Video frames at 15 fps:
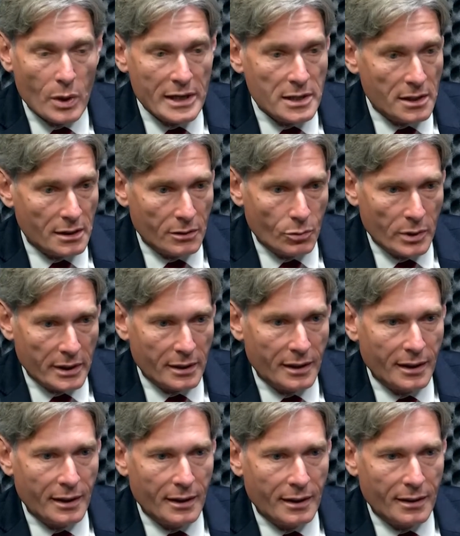idea what
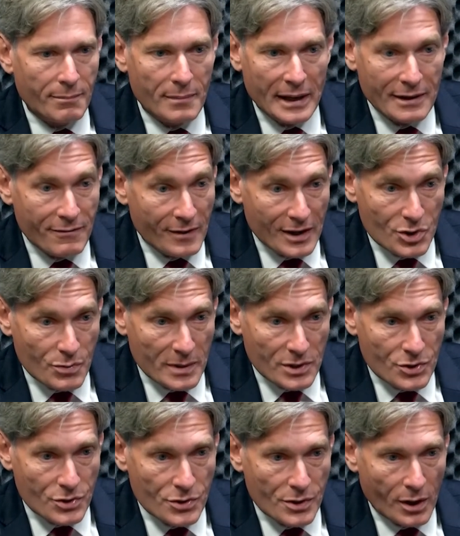my
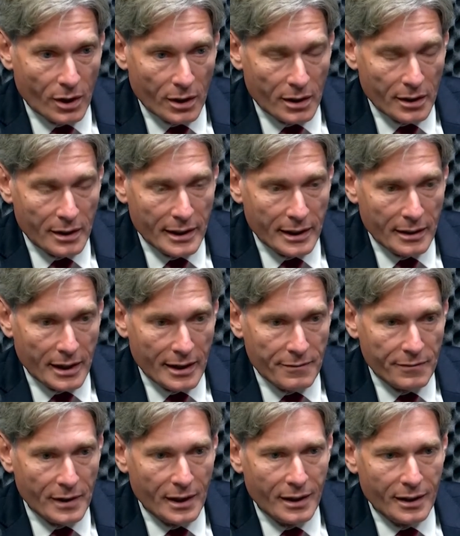investments are, and
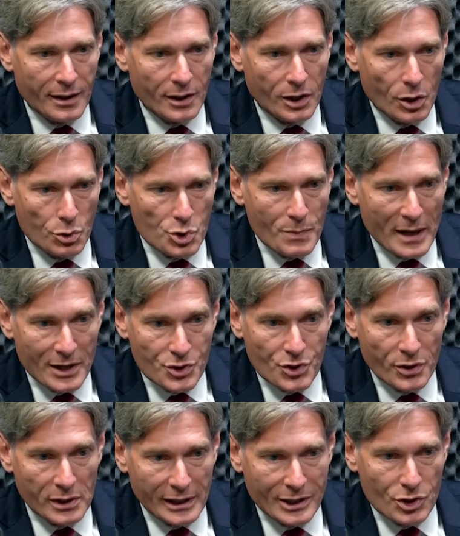I've co
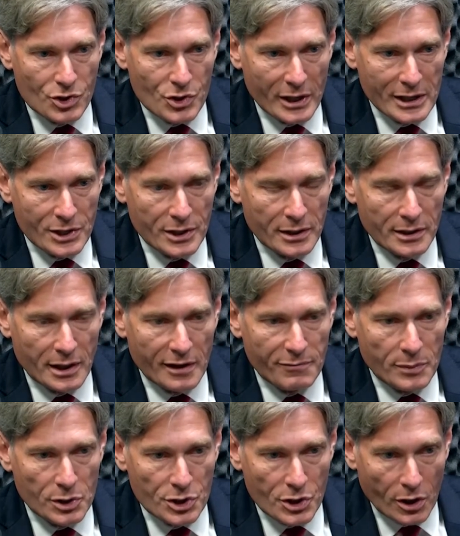sponsored legislation that I've
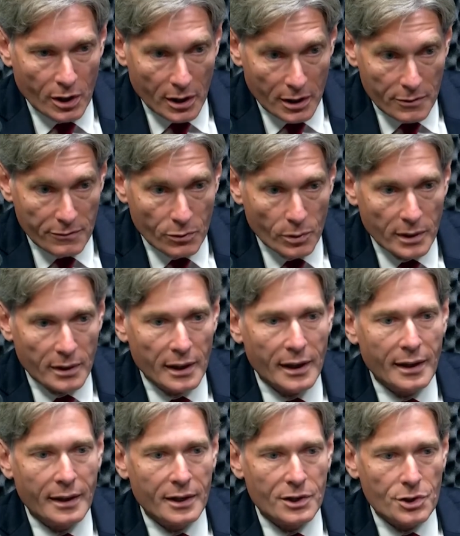pushed hard for
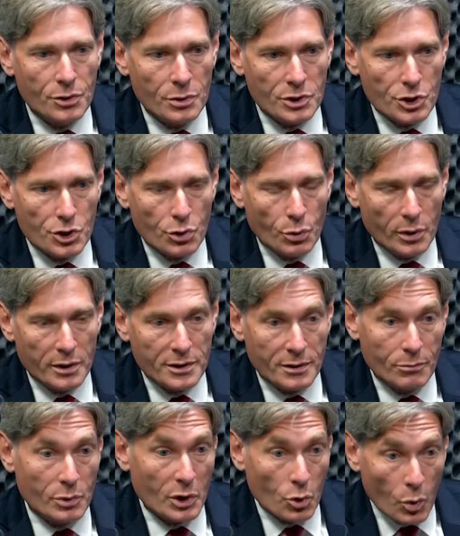to ensure
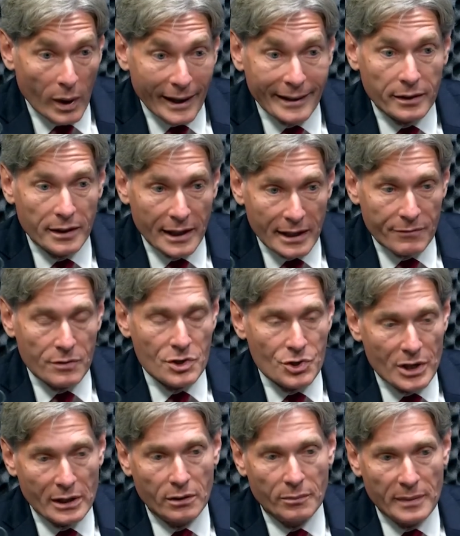to require every
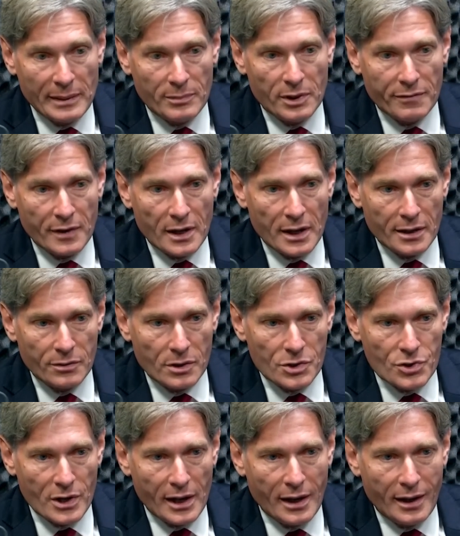single member of
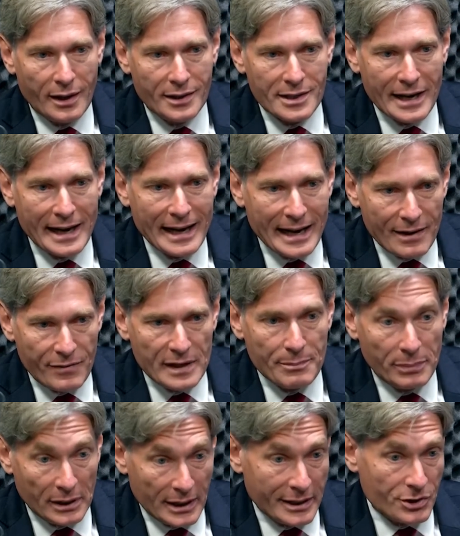Congress to have a
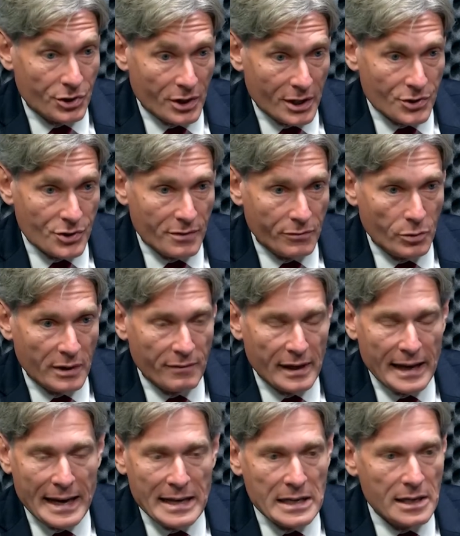blind trust if we have
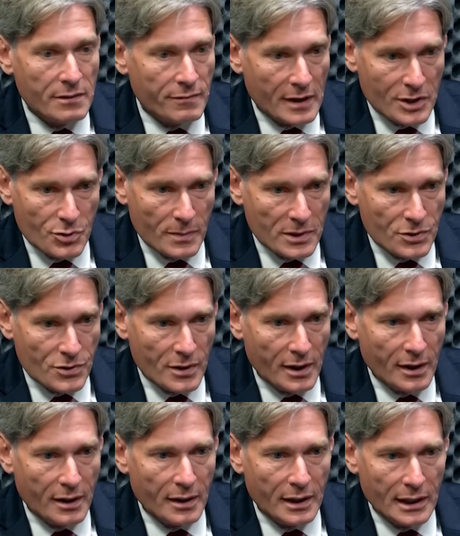any investments
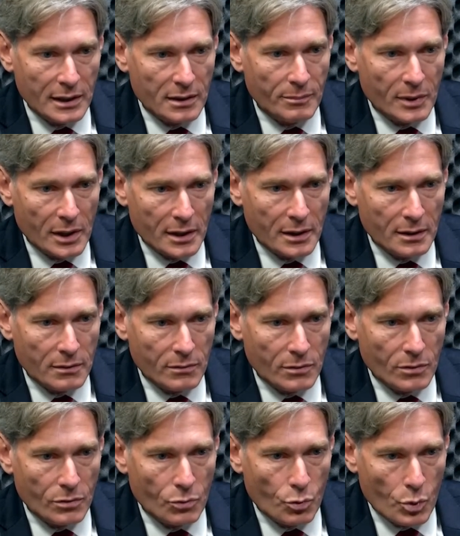in the market
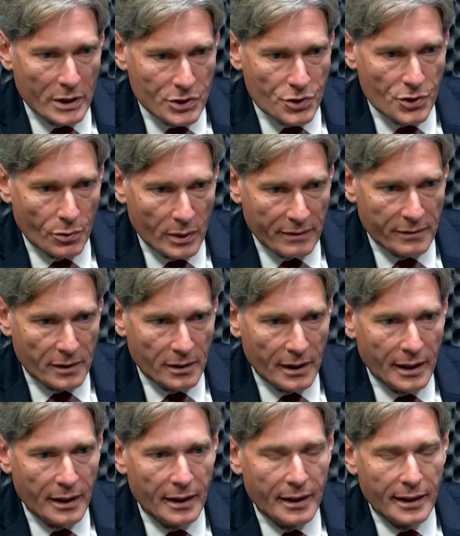whatsoever.
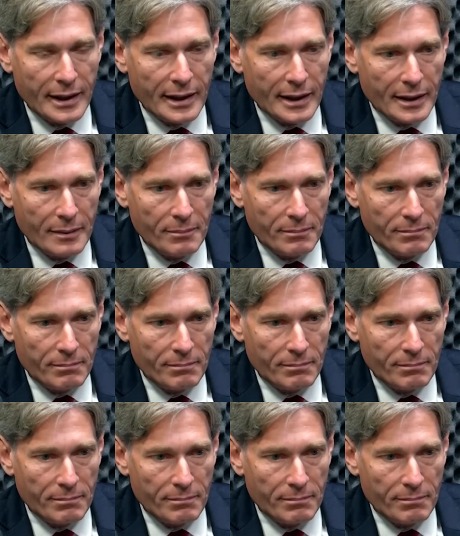Um,